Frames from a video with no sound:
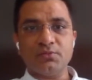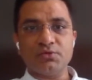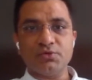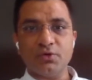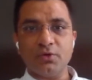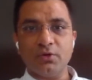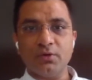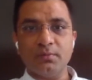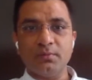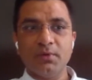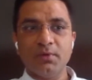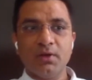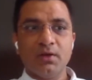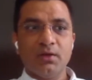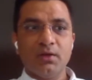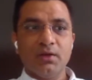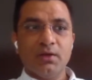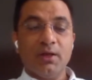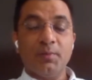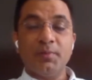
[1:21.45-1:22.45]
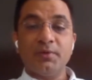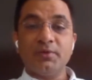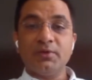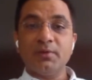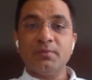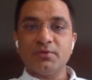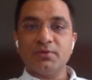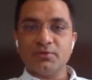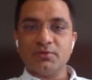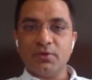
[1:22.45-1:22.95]
job, helping
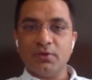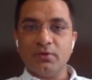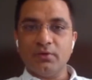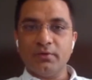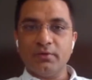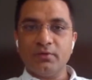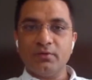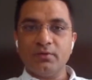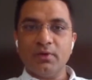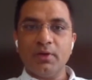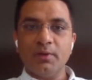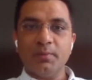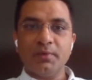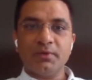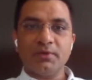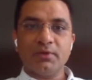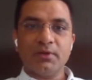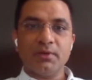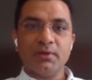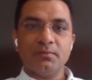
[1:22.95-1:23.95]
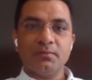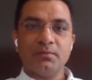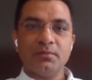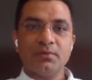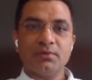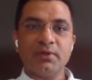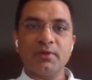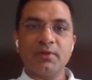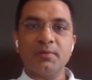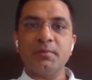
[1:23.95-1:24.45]
them resolve, helping them
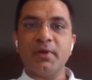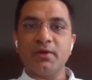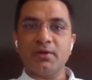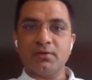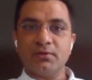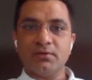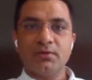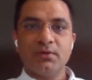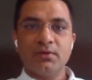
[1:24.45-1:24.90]
think better.